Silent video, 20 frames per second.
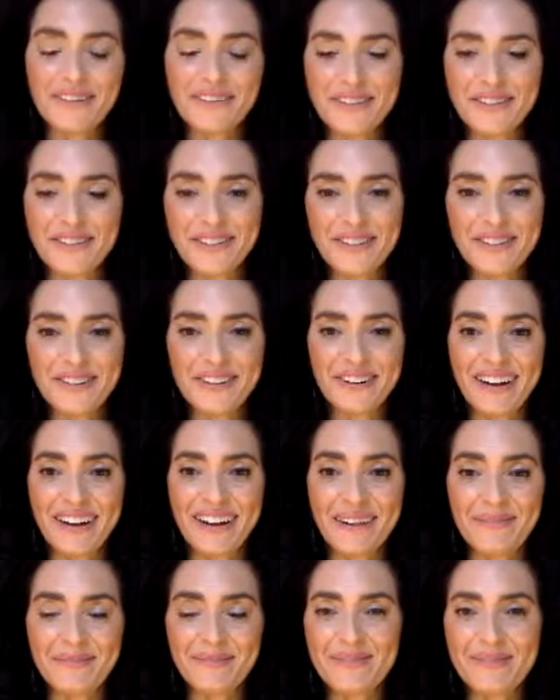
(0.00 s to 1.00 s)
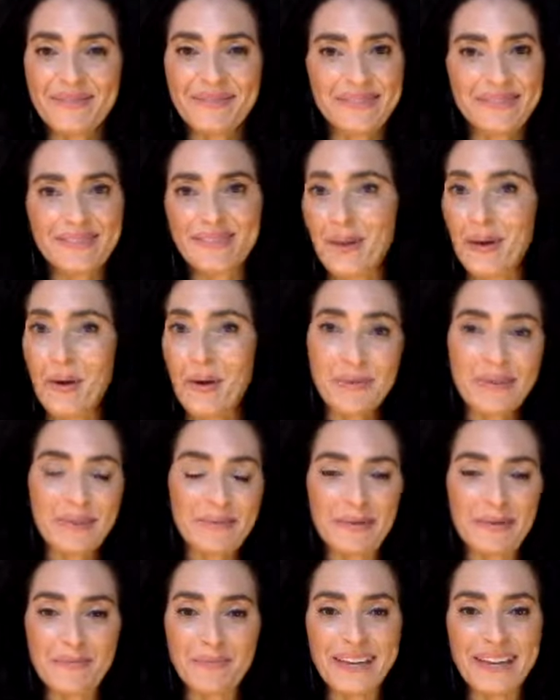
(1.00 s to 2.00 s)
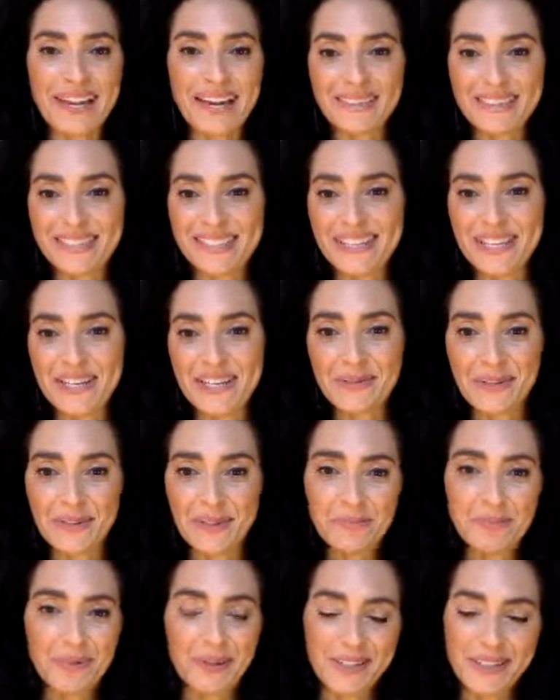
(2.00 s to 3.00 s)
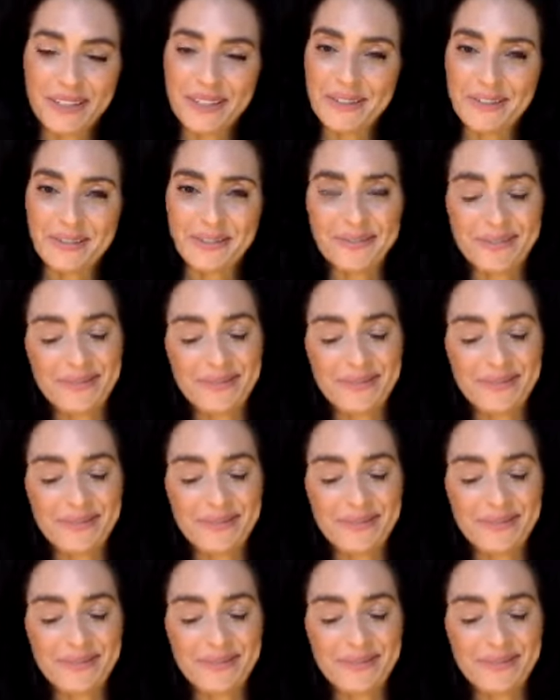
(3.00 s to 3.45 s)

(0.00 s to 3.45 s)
for sure. And I'm hoping that people get out to see you in Newport, too.